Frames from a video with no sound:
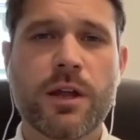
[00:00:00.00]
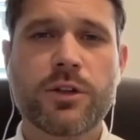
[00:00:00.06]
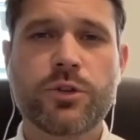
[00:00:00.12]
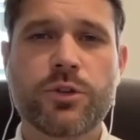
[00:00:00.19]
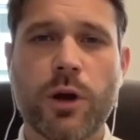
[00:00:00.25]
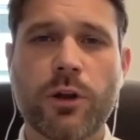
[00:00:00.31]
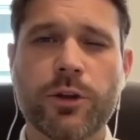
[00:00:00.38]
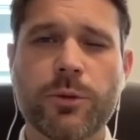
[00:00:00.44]

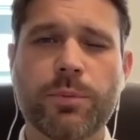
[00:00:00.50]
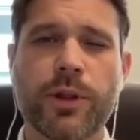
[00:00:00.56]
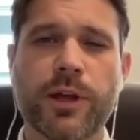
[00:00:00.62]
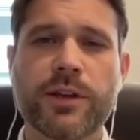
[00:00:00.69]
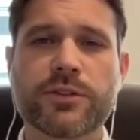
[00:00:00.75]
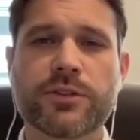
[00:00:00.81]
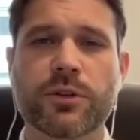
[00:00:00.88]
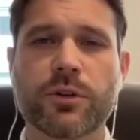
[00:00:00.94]
dwelling
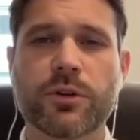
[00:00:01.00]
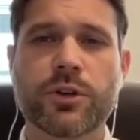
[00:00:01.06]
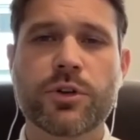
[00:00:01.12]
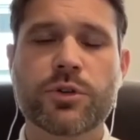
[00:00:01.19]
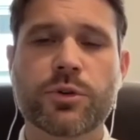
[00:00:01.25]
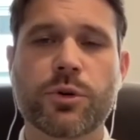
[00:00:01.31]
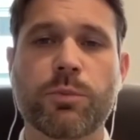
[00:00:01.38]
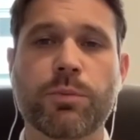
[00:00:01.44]
place, or
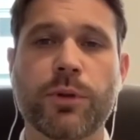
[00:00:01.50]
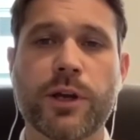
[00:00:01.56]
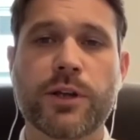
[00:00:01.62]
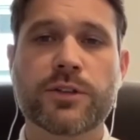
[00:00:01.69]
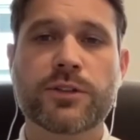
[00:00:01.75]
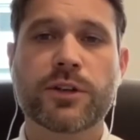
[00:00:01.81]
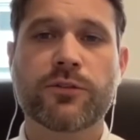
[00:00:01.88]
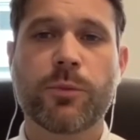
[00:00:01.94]
usual
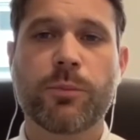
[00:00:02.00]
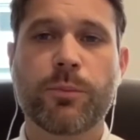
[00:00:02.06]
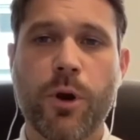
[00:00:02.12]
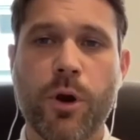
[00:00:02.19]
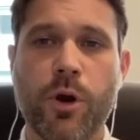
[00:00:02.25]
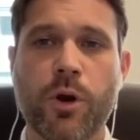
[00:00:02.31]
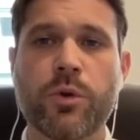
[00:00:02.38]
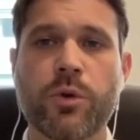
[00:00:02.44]
place of
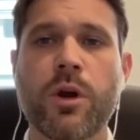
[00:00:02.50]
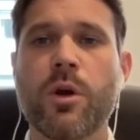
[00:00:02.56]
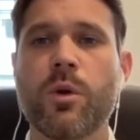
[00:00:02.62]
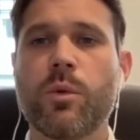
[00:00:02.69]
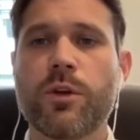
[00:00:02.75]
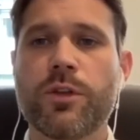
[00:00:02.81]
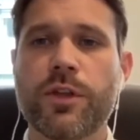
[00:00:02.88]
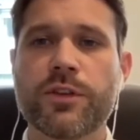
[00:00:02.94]
abode
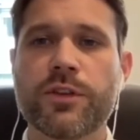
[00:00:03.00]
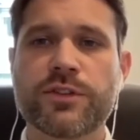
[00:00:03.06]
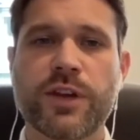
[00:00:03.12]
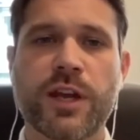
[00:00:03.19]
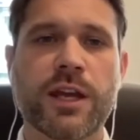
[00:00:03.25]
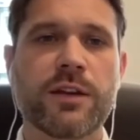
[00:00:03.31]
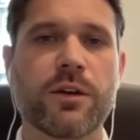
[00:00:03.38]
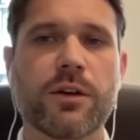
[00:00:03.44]
within the
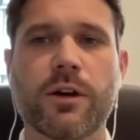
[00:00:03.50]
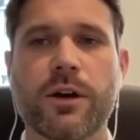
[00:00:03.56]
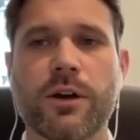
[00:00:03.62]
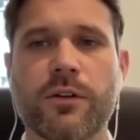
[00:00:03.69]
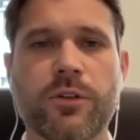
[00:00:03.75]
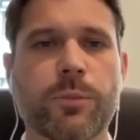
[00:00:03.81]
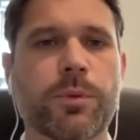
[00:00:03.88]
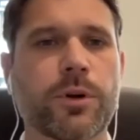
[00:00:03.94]
state
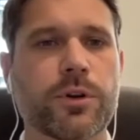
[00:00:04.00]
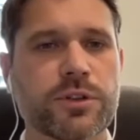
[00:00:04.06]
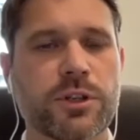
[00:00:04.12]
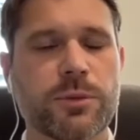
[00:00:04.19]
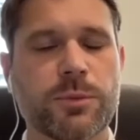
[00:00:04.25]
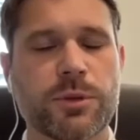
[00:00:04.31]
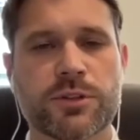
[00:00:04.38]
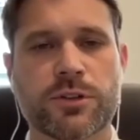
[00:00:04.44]
of the person
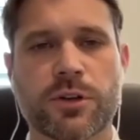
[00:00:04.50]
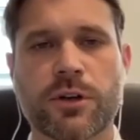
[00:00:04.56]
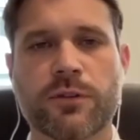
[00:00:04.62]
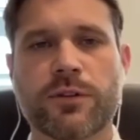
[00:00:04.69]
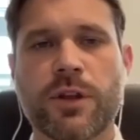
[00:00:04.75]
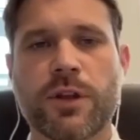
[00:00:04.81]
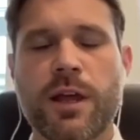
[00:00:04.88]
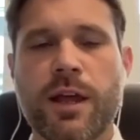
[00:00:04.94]
to be
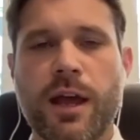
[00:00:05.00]
served.